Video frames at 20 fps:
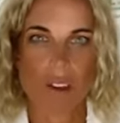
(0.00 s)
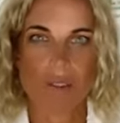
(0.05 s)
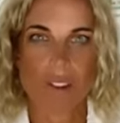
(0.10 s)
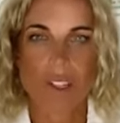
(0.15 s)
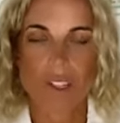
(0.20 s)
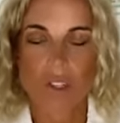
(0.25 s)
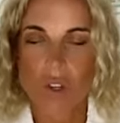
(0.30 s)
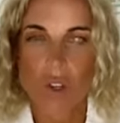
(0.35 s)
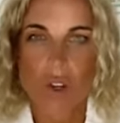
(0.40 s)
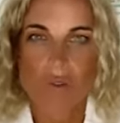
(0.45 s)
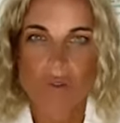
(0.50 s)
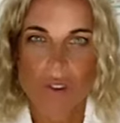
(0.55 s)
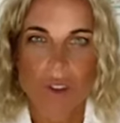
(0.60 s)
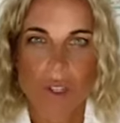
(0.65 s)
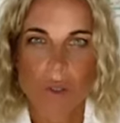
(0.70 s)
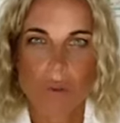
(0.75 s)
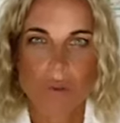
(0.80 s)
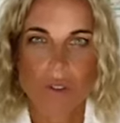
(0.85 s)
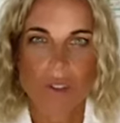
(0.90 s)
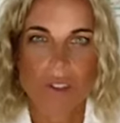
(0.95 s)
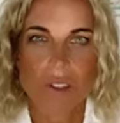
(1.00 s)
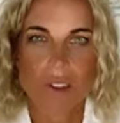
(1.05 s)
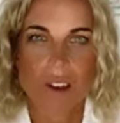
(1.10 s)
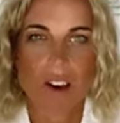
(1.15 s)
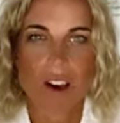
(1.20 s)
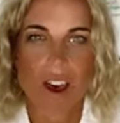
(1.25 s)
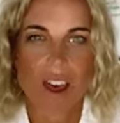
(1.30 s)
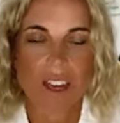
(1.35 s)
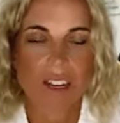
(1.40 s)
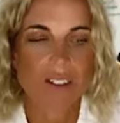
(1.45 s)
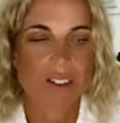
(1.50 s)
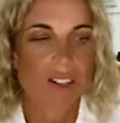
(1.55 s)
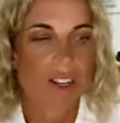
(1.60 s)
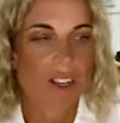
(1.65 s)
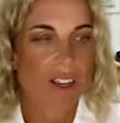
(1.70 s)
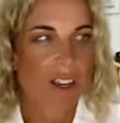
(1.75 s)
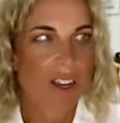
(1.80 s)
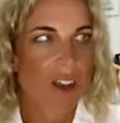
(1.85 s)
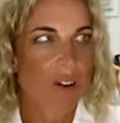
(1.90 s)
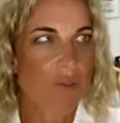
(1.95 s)
This universe was designed
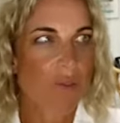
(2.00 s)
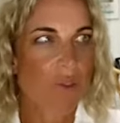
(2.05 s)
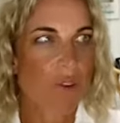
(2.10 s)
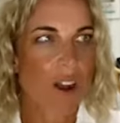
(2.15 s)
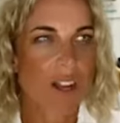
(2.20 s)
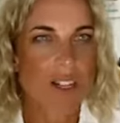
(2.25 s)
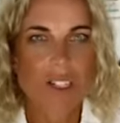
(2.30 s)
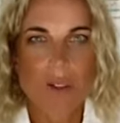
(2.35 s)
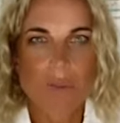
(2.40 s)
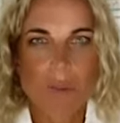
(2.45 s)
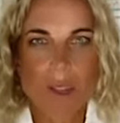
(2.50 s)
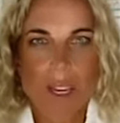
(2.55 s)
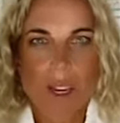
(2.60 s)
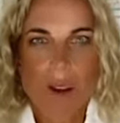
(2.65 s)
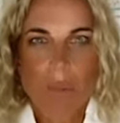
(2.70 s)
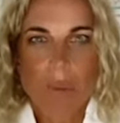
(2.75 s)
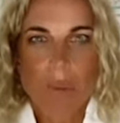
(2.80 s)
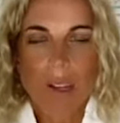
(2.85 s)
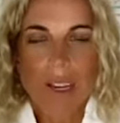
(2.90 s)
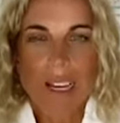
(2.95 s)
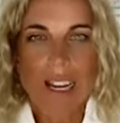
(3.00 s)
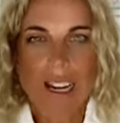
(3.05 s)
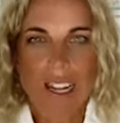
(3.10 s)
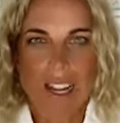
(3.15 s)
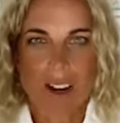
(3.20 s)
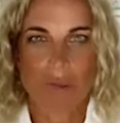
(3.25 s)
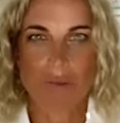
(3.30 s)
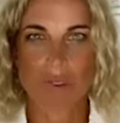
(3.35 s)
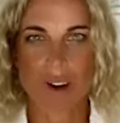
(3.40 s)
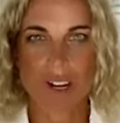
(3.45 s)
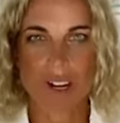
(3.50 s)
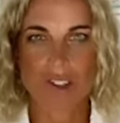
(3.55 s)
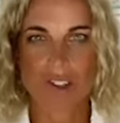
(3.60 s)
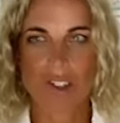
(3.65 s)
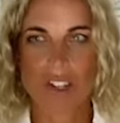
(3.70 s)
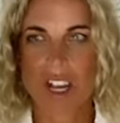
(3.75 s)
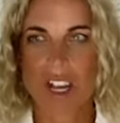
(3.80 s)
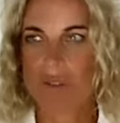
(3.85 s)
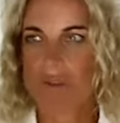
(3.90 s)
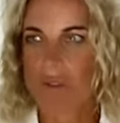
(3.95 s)
for us to be completely
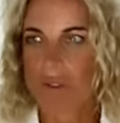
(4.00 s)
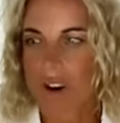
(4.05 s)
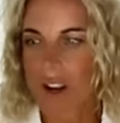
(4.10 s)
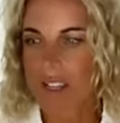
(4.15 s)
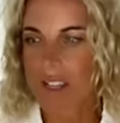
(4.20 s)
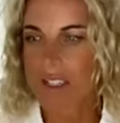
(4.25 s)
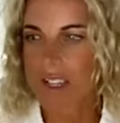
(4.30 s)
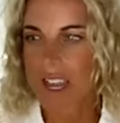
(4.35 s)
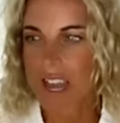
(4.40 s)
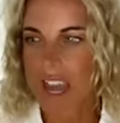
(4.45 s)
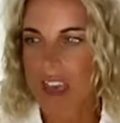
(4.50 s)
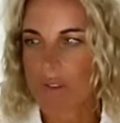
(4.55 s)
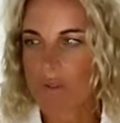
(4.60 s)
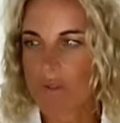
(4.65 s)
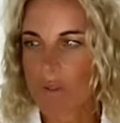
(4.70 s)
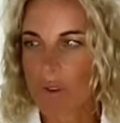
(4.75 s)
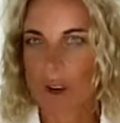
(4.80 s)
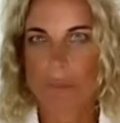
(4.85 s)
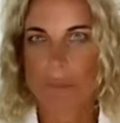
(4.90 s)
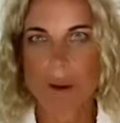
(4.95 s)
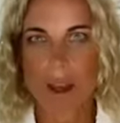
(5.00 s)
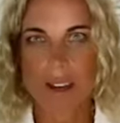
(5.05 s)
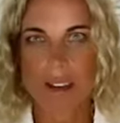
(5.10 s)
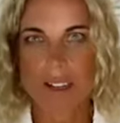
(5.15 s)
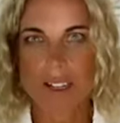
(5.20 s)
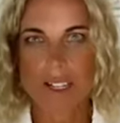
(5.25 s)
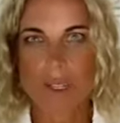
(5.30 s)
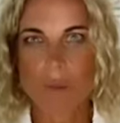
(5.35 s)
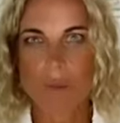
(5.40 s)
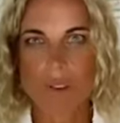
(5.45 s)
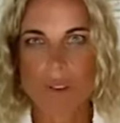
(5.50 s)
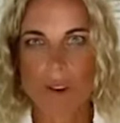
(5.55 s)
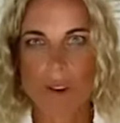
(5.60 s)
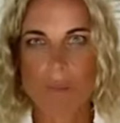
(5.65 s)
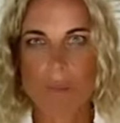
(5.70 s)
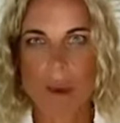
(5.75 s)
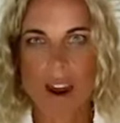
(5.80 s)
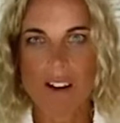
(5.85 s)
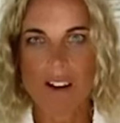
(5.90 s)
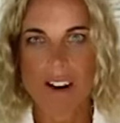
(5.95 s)
enriched and for us to have full abundance with no
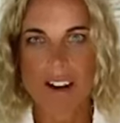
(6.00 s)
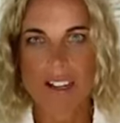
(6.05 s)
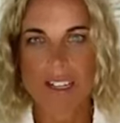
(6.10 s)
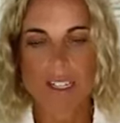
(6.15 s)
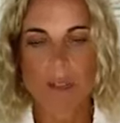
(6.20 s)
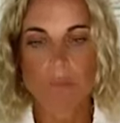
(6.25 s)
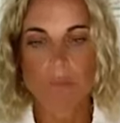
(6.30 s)
barriers.